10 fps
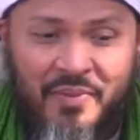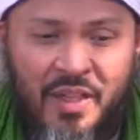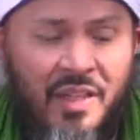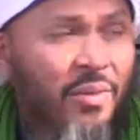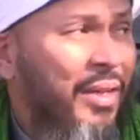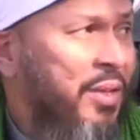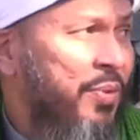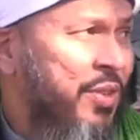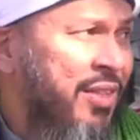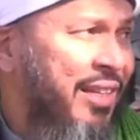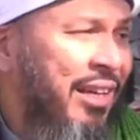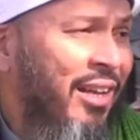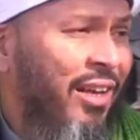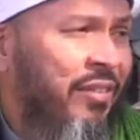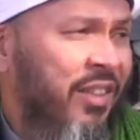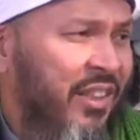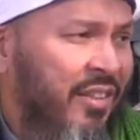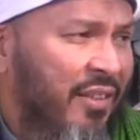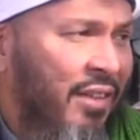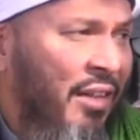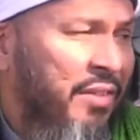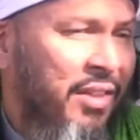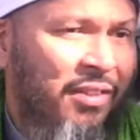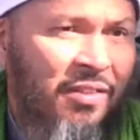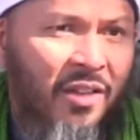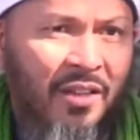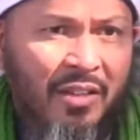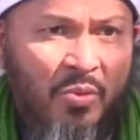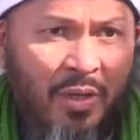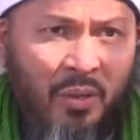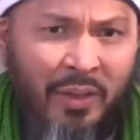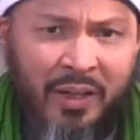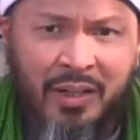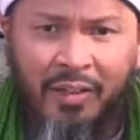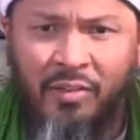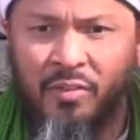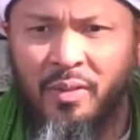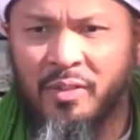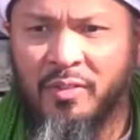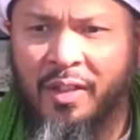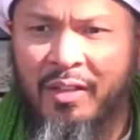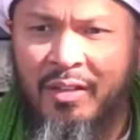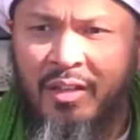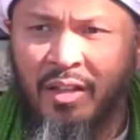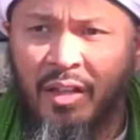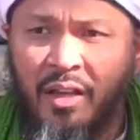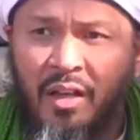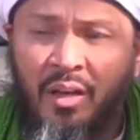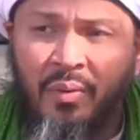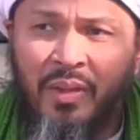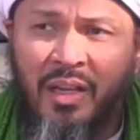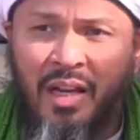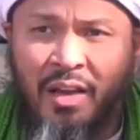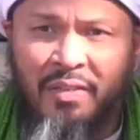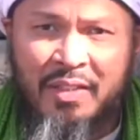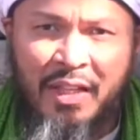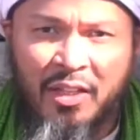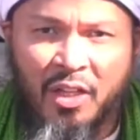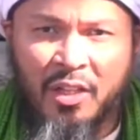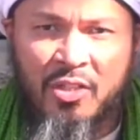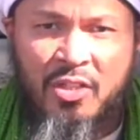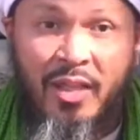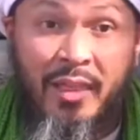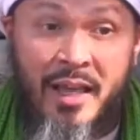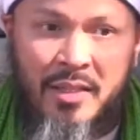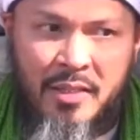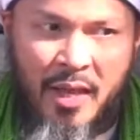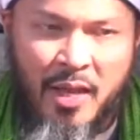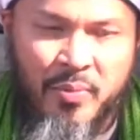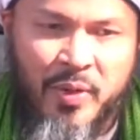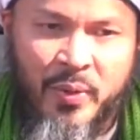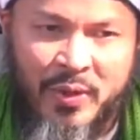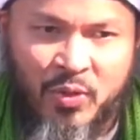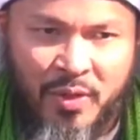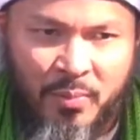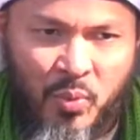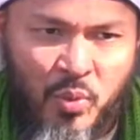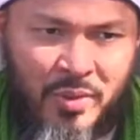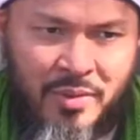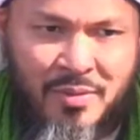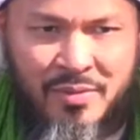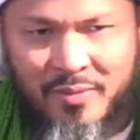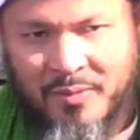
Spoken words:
Otherwise, we just get cleverness. Cleverness got this world where it is. You understand? We can have the technology. They say we're going to the moon.